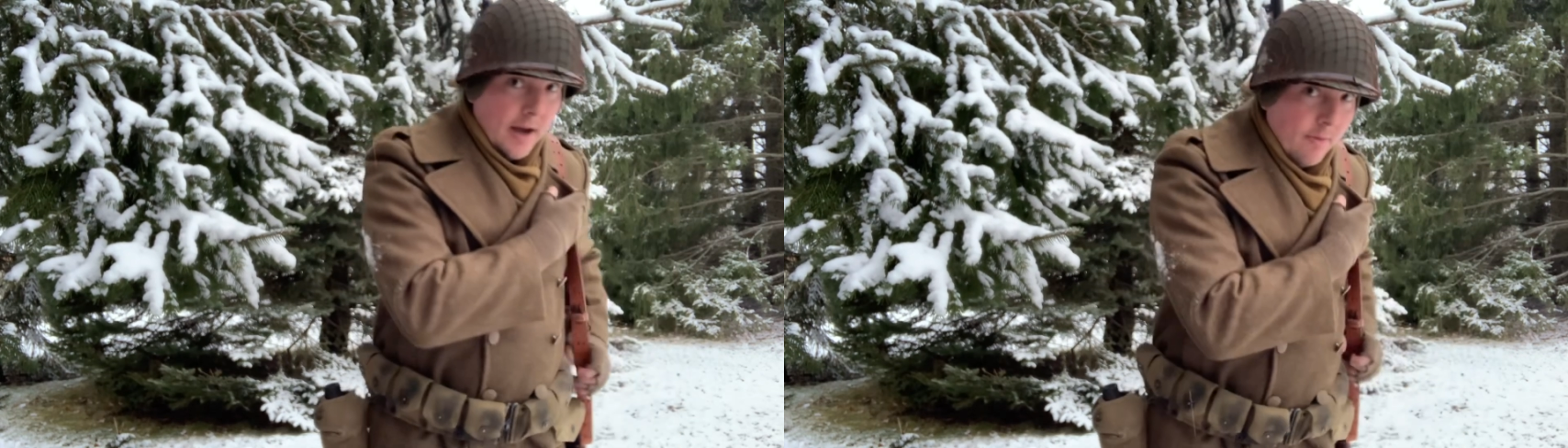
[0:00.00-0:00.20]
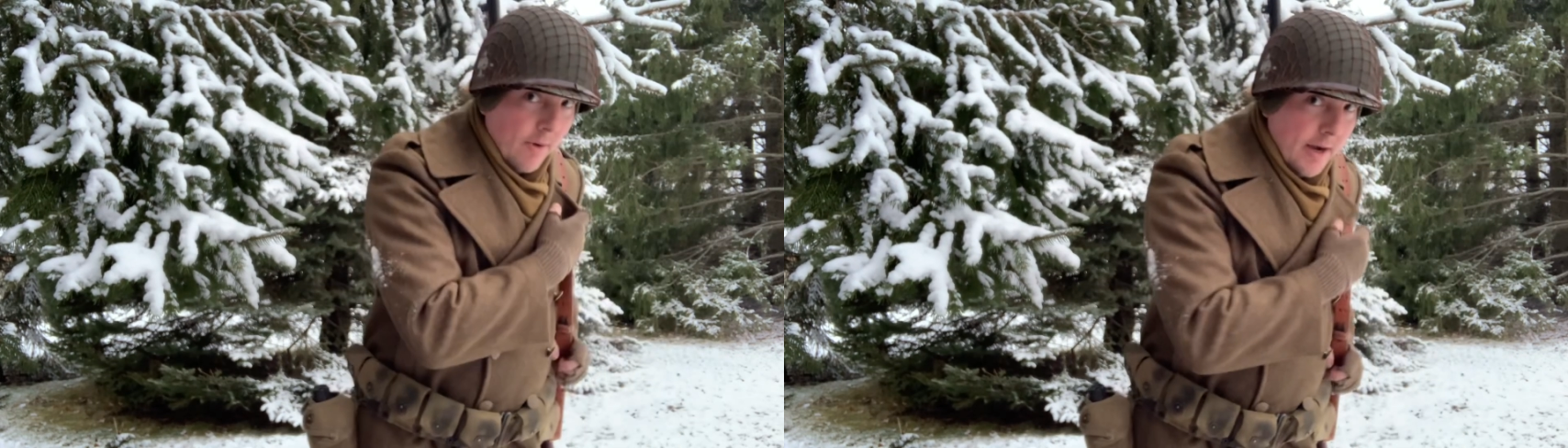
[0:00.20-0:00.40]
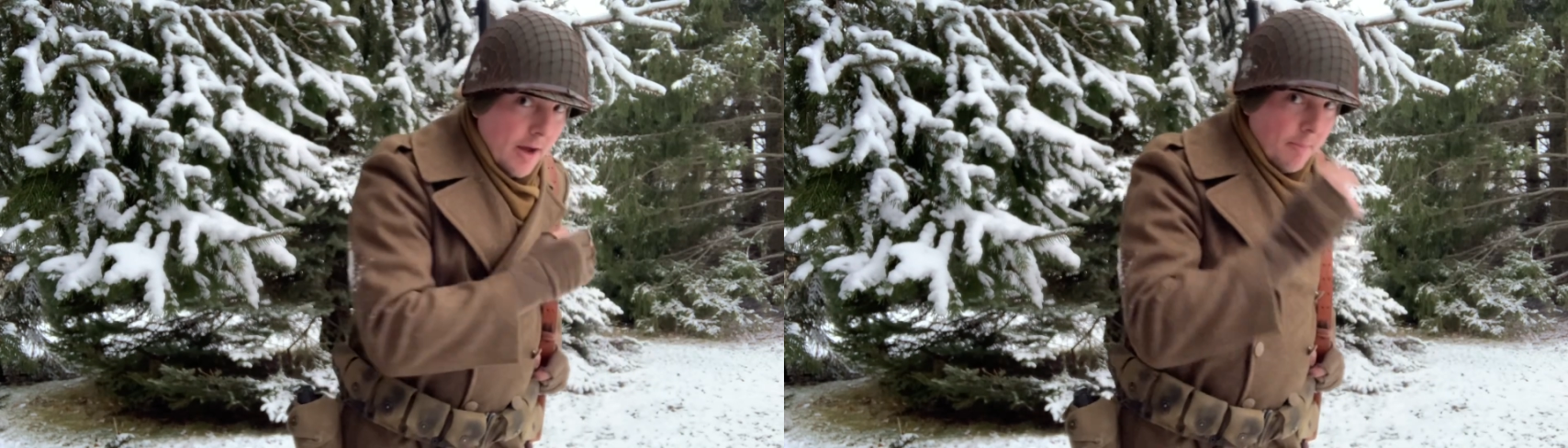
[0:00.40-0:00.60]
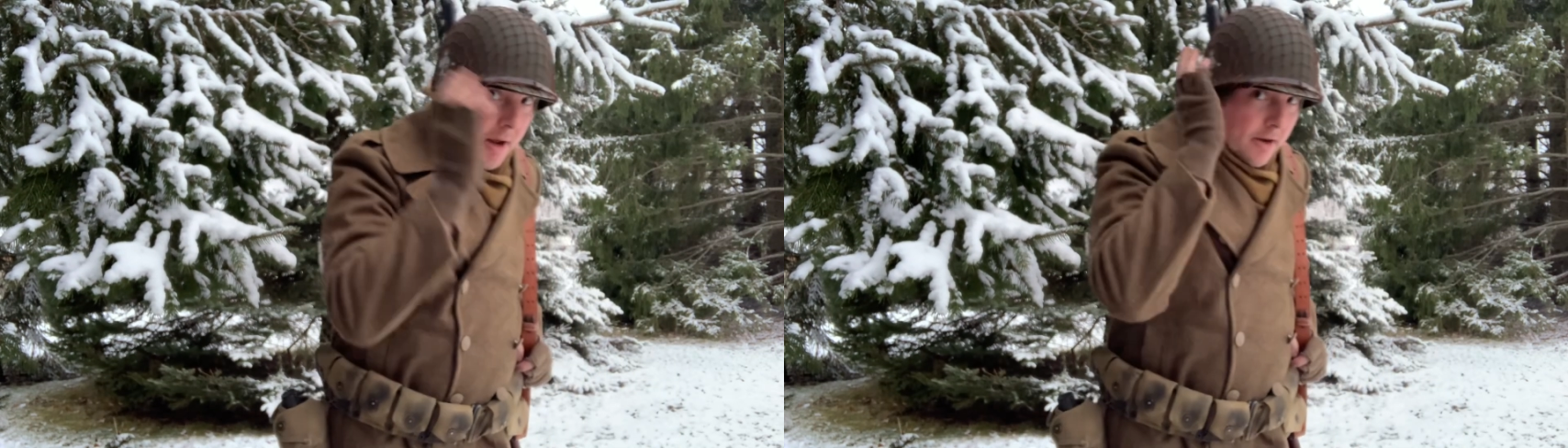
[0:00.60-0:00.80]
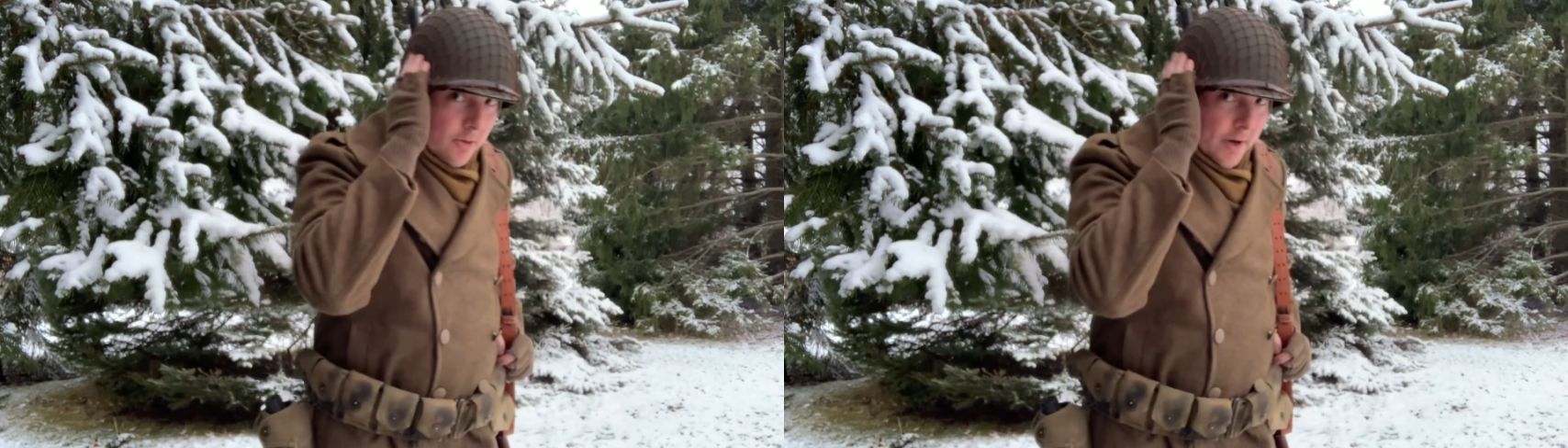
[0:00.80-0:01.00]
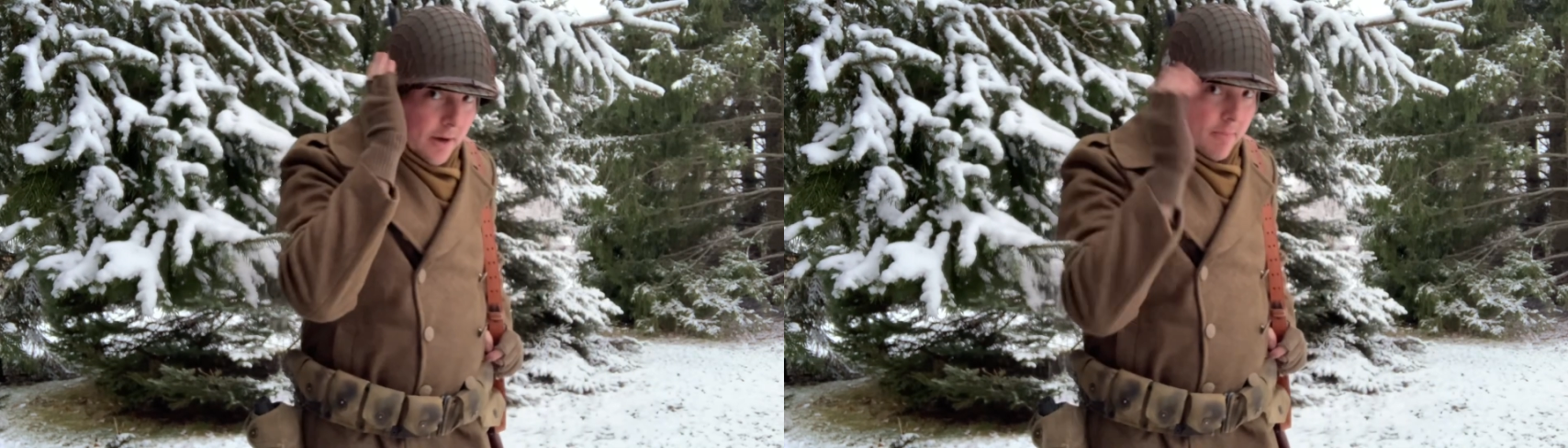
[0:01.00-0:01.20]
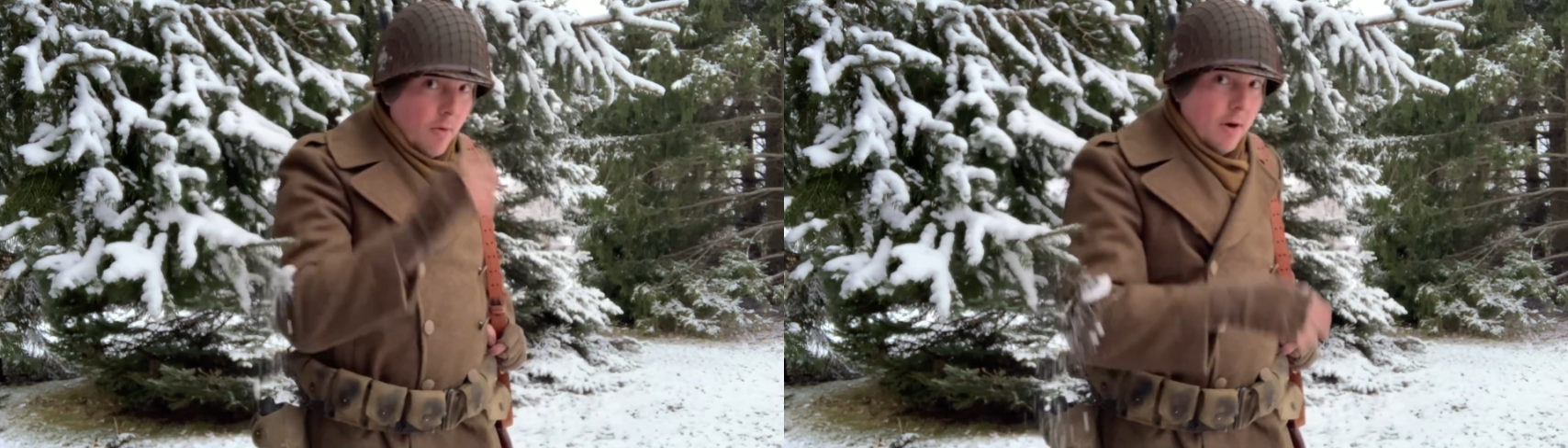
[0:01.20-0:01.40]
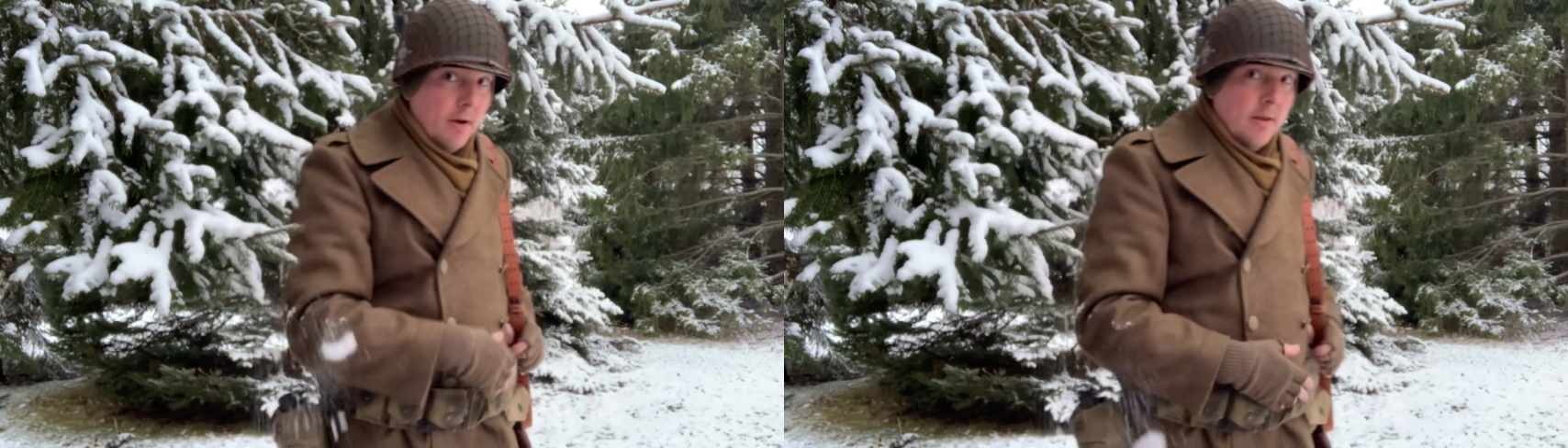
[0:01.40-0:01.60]
Right now I'm kind of doing
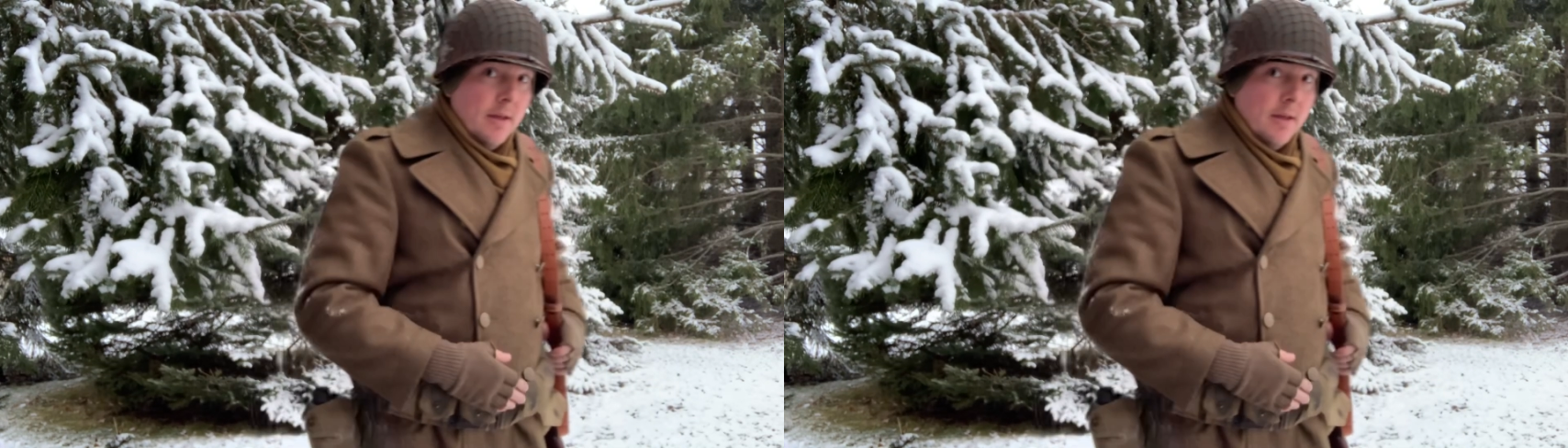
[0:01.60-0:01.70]
Airborne,